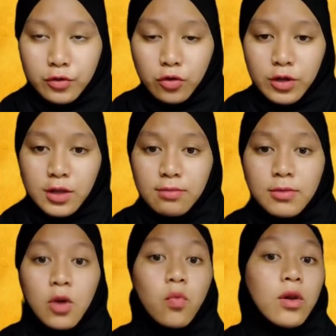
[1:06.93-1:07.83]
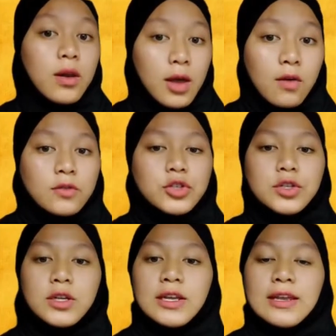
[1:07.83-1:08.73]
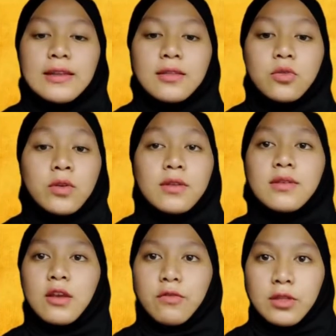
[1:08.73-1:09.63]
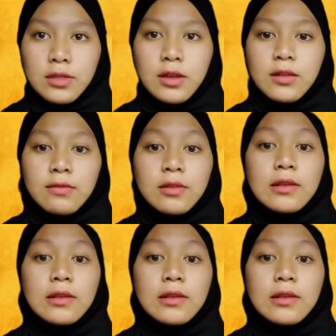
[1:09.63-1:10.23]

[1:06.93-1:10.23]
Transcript: Douyin that was launched in 2017.